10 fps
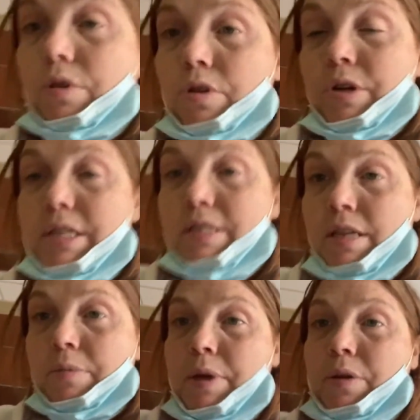they're going to
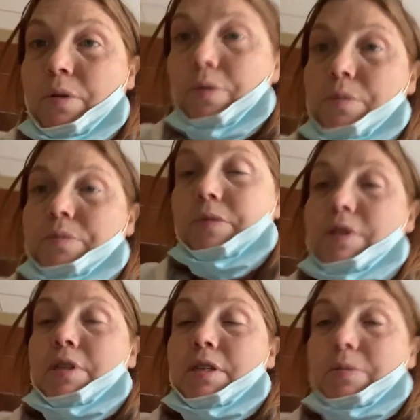send me home
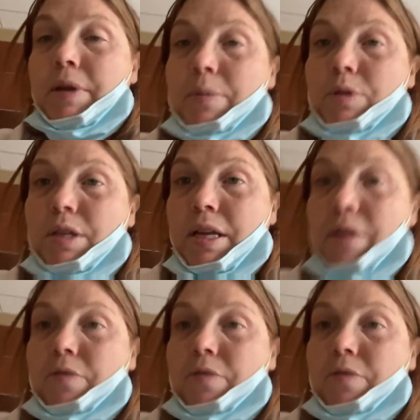since I'm able to keep